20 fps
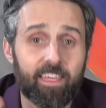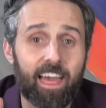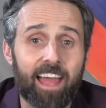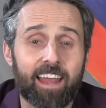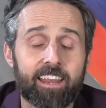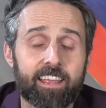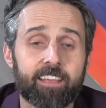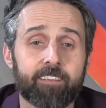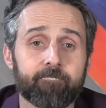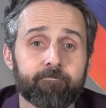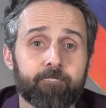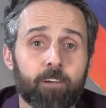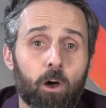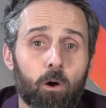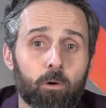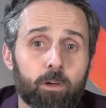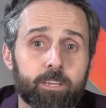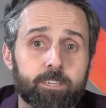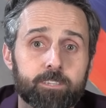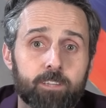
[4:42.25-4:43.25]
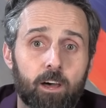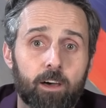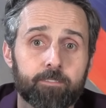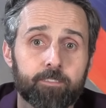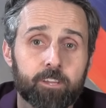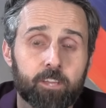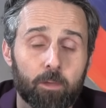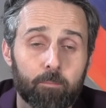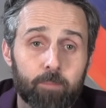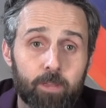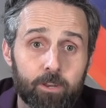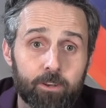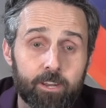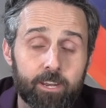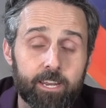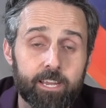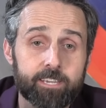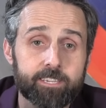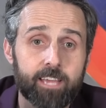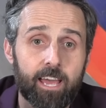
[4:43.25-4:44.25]
That info is on the
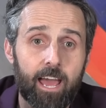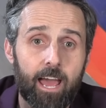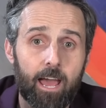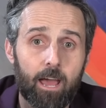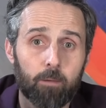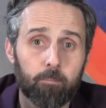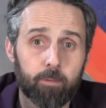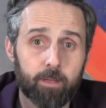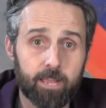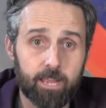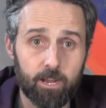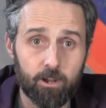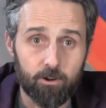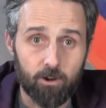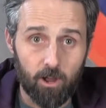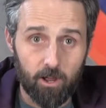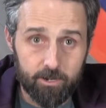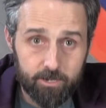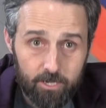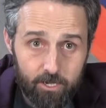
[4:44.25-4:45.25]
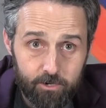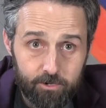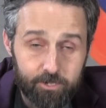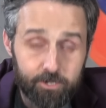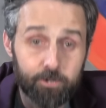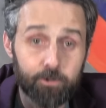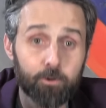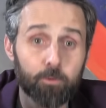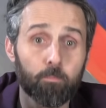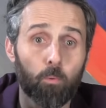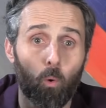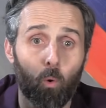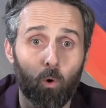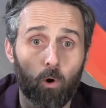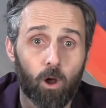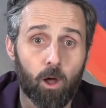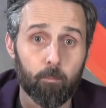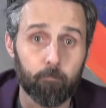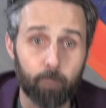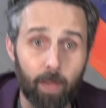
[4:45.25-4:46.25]
community tab here on YouTube
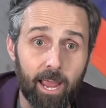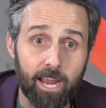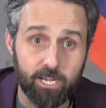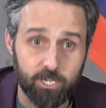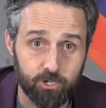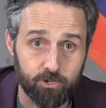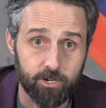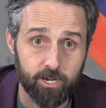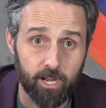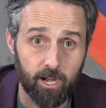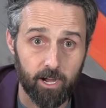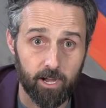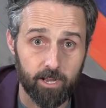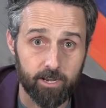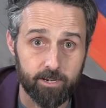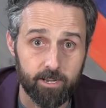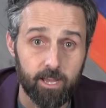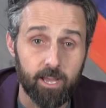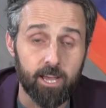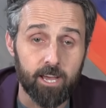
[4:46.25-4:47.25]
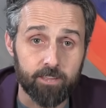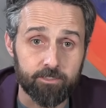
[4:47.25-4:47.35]
or on Patreon.